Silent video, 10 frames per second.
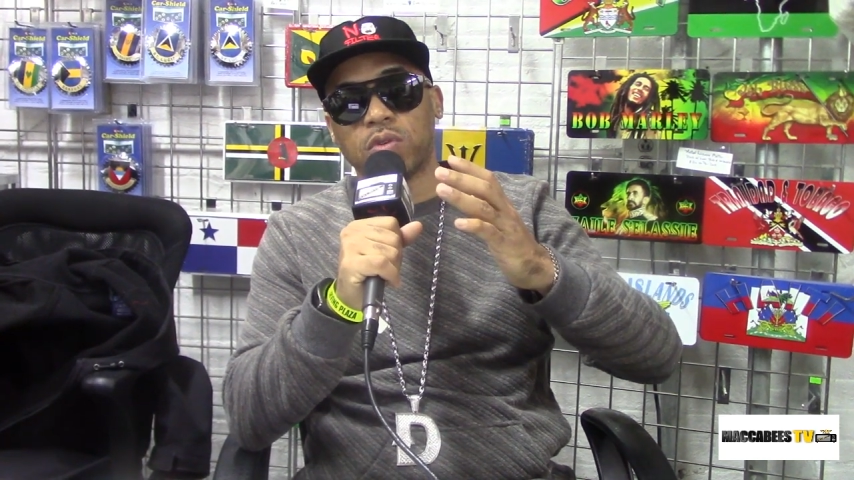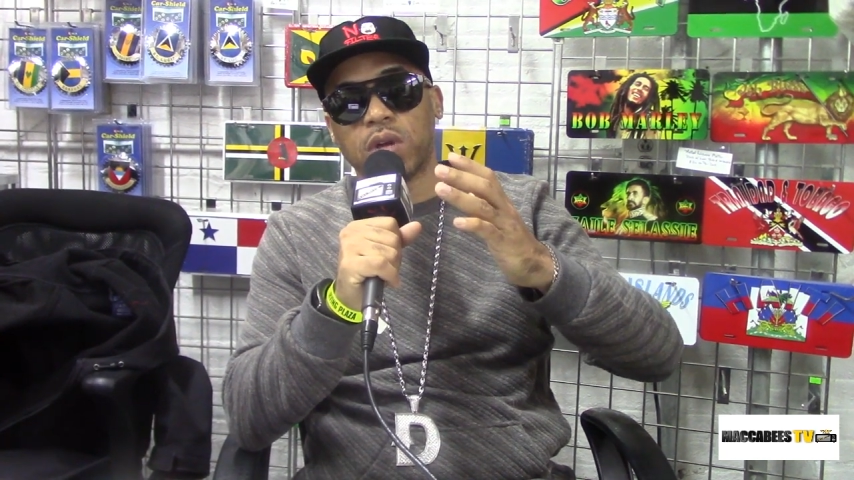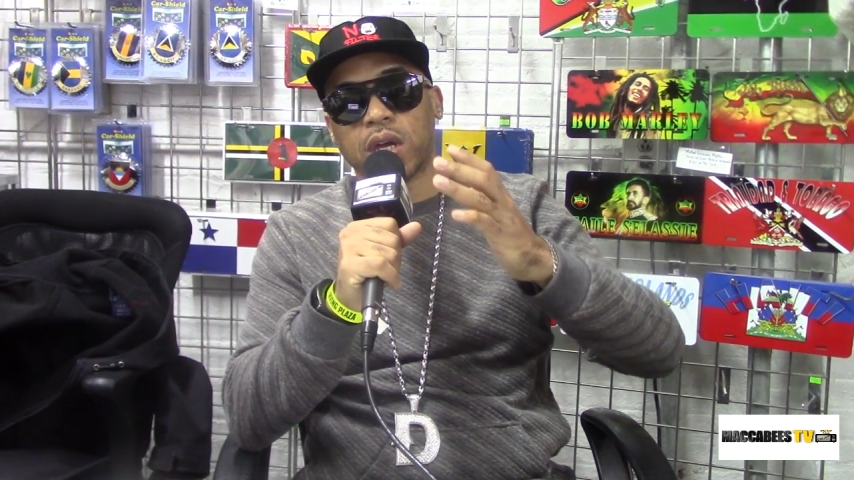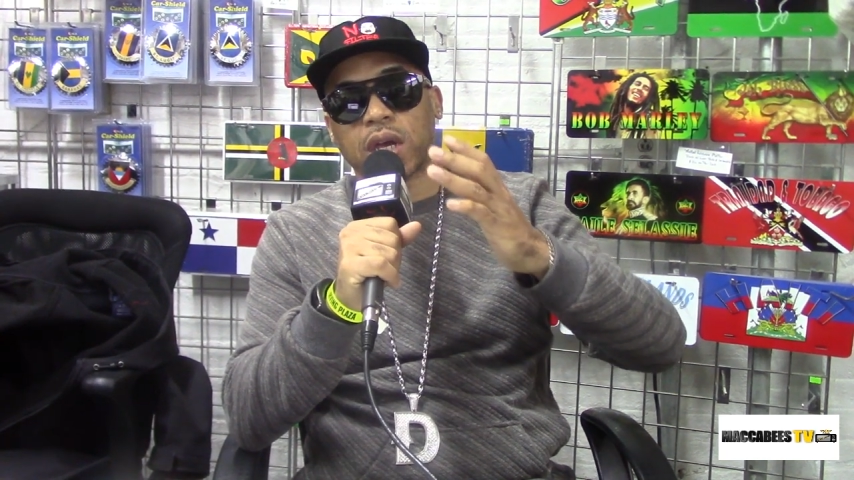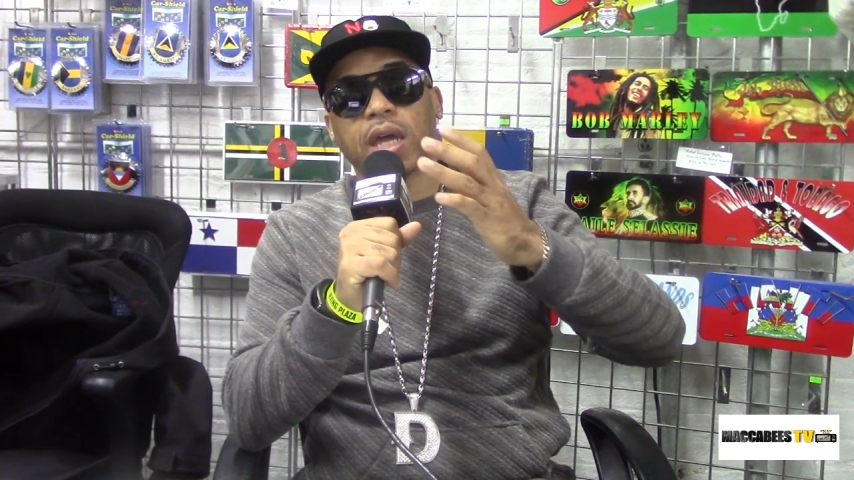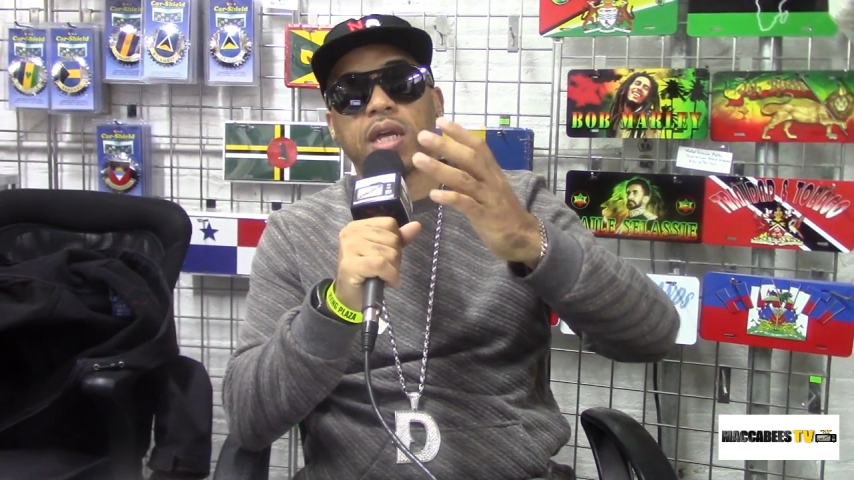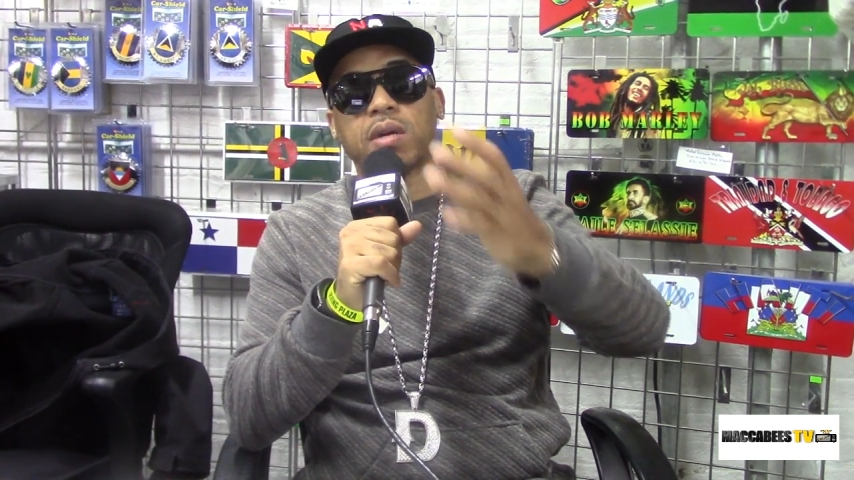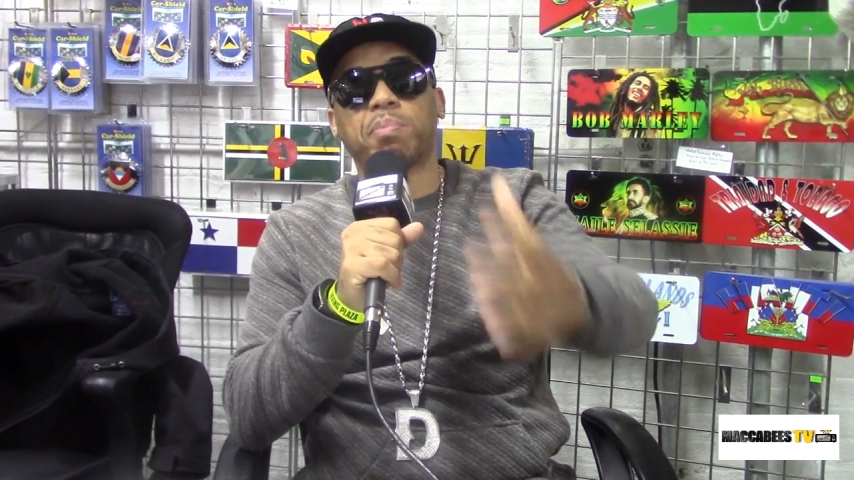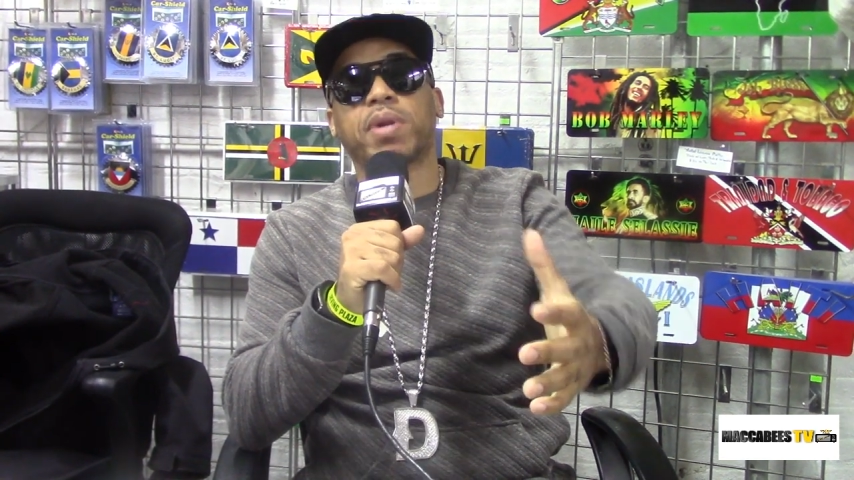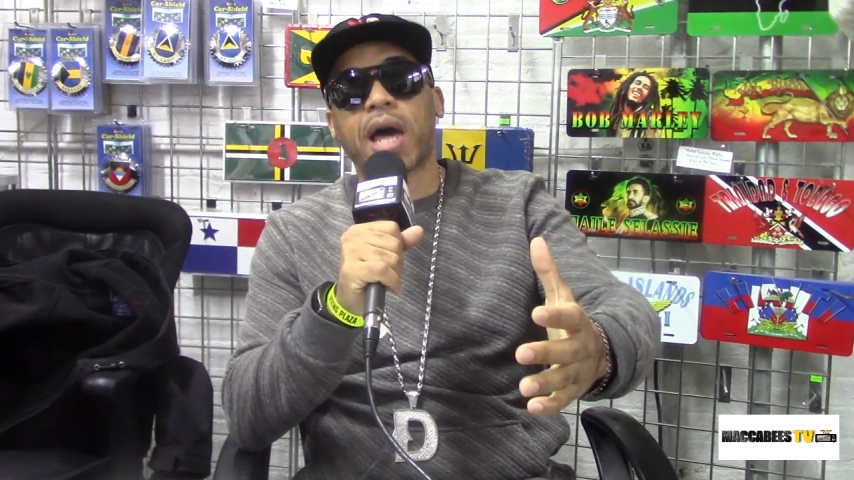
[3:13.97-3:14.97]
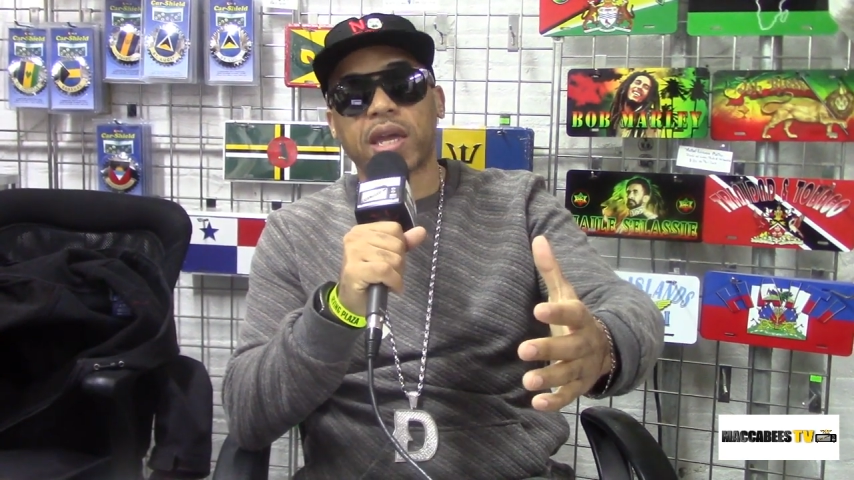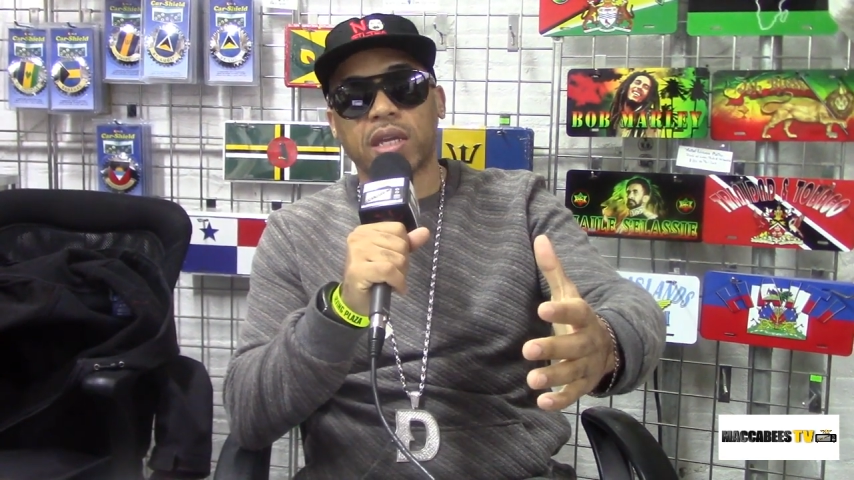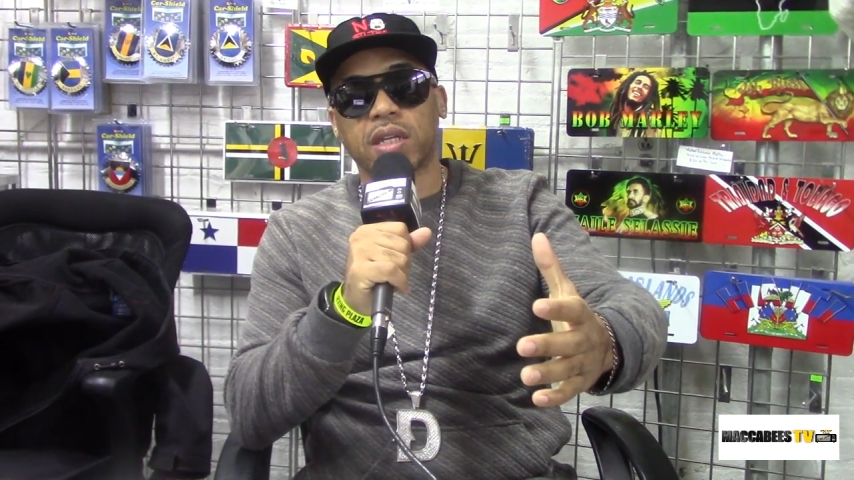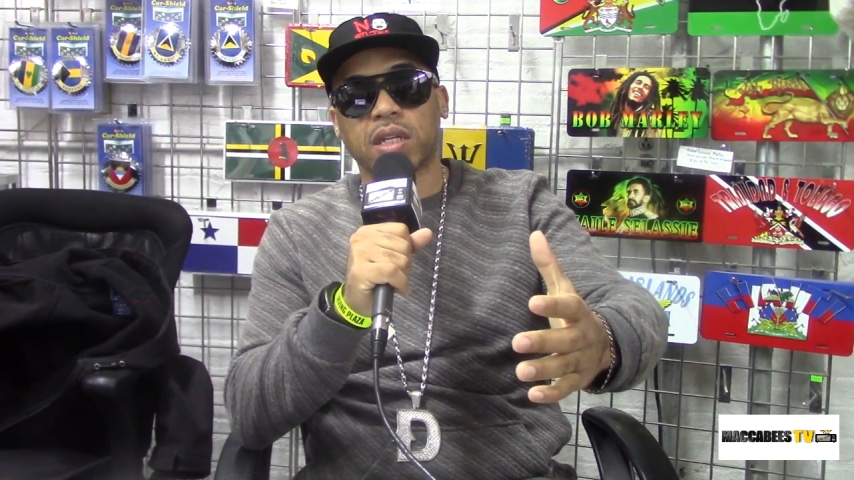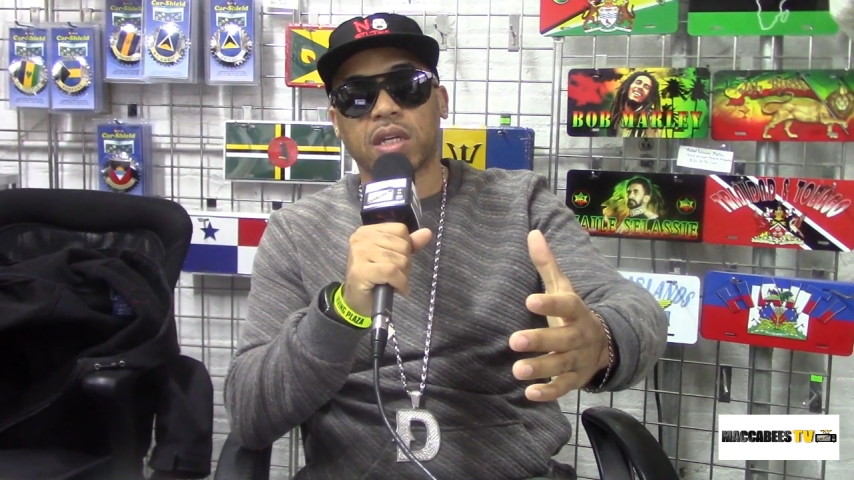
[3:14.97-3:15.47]
you and apply
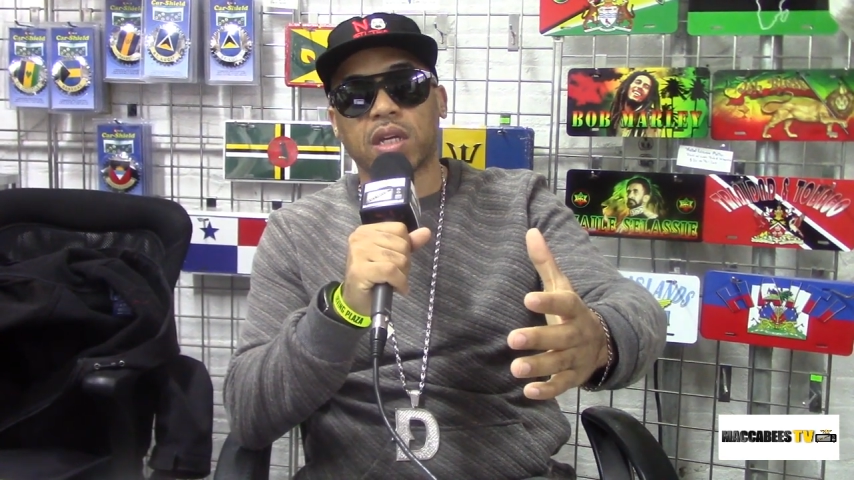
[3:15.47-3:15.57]
it